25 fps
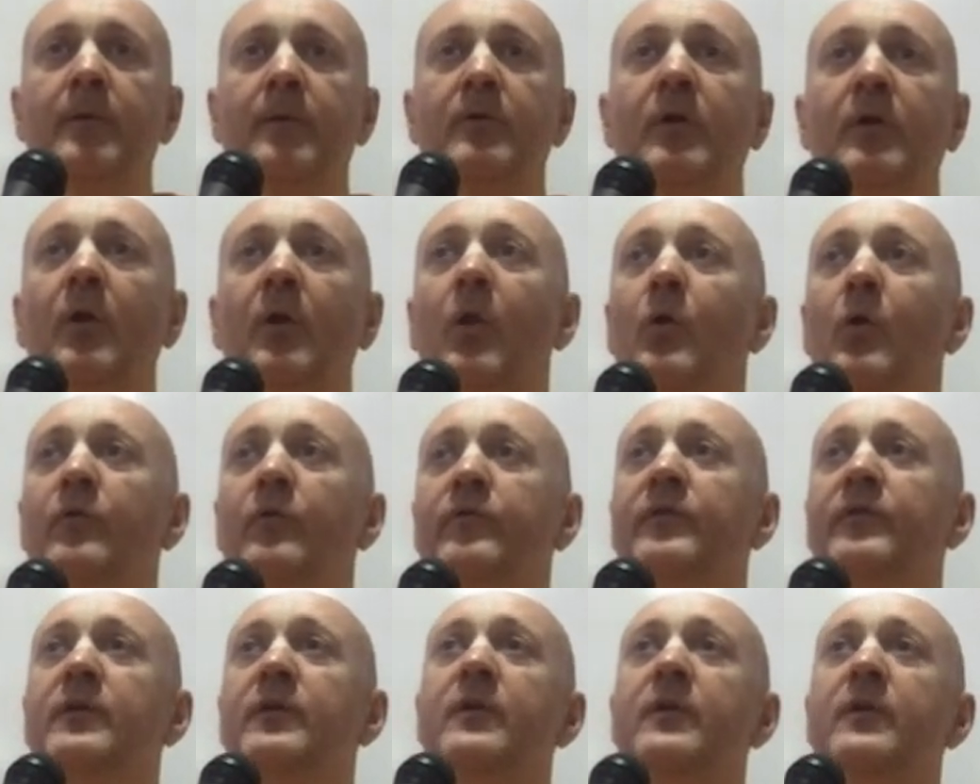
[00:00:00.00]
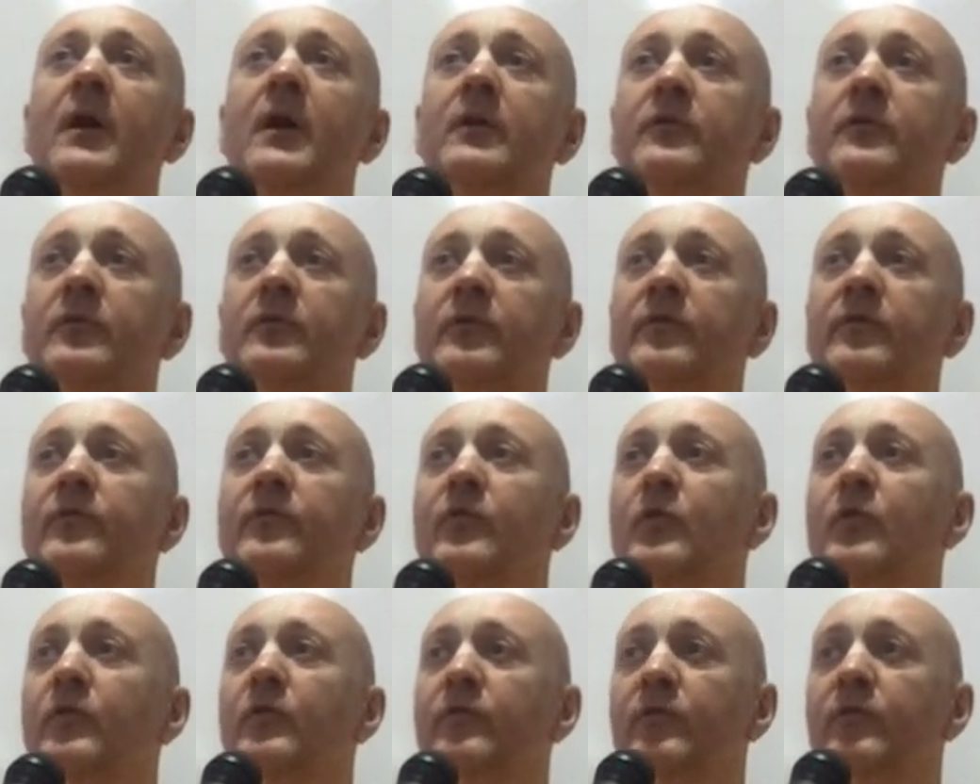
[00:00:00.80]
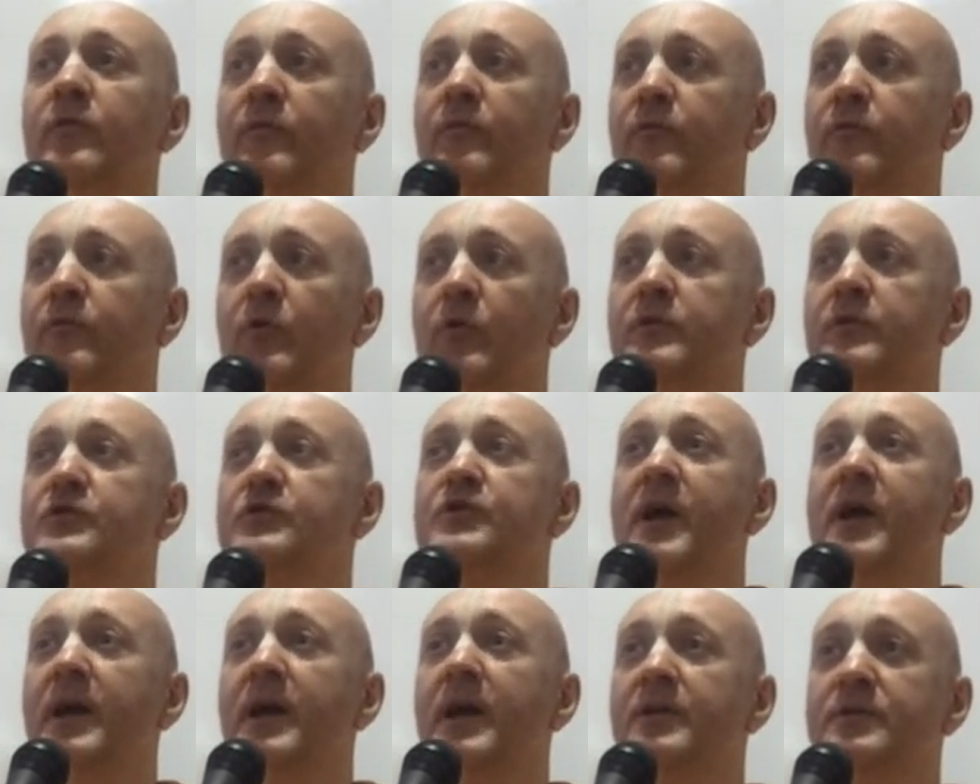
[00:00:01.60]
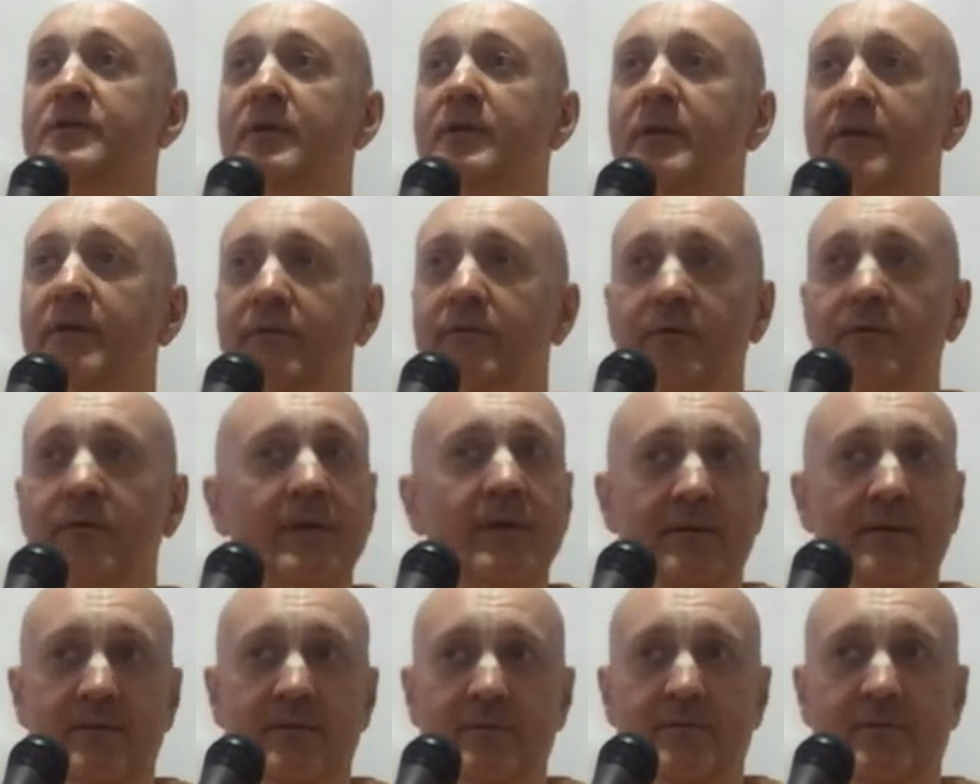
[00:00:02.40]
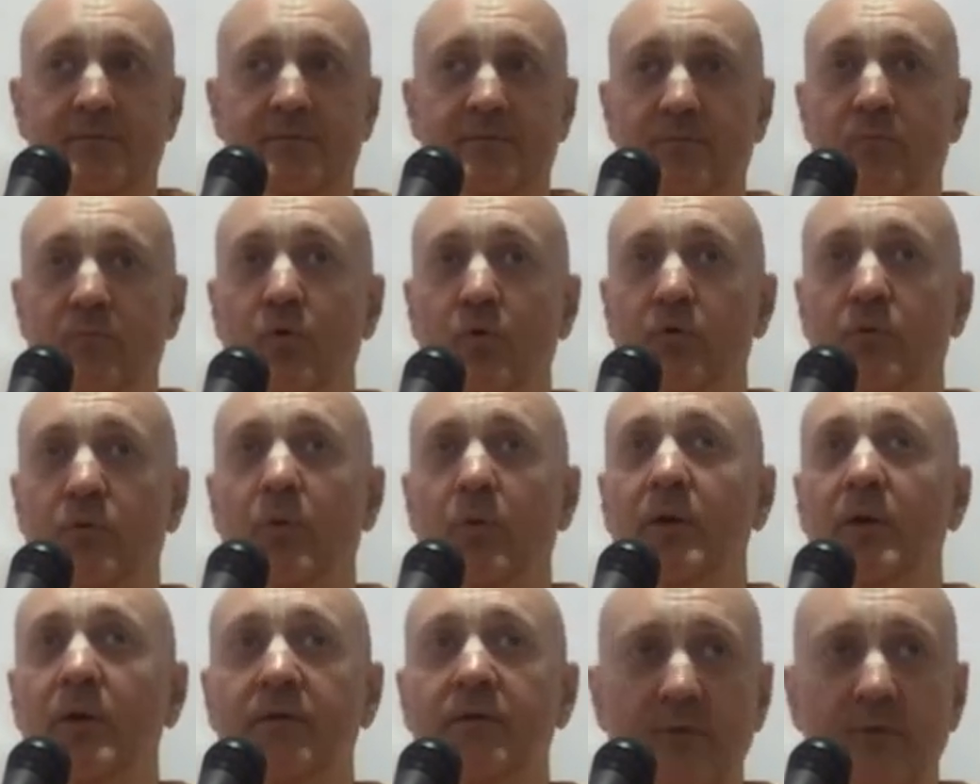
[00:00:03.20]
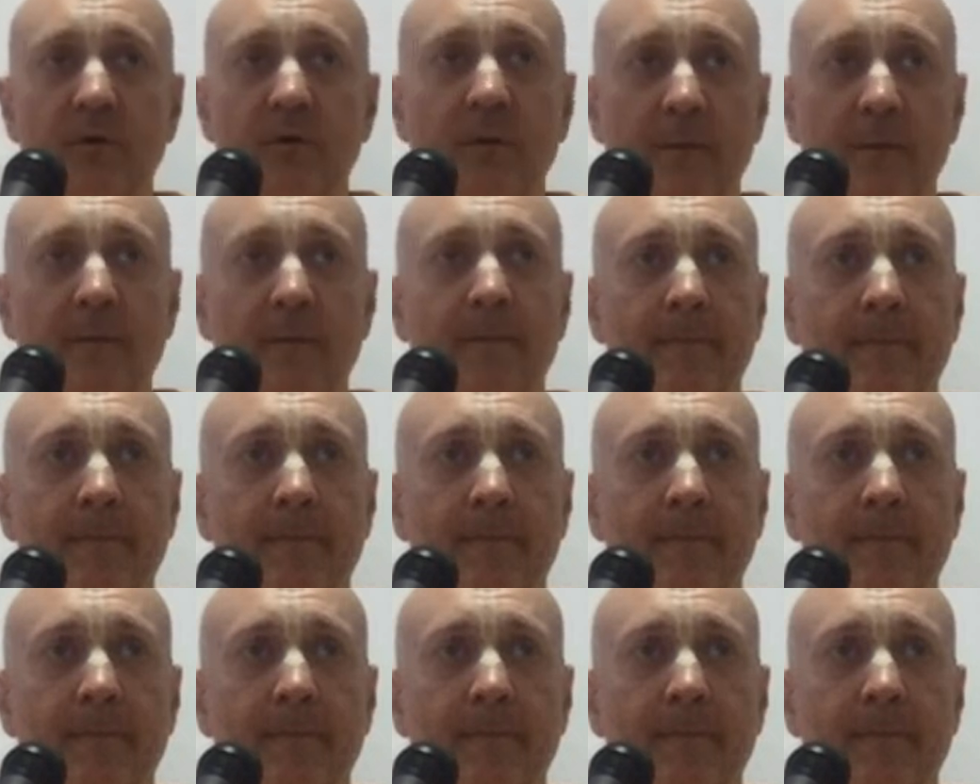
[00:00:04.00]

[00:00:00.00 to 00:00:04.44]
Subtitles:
And the closer you are to the source of your attraction, isn't that more wonderful?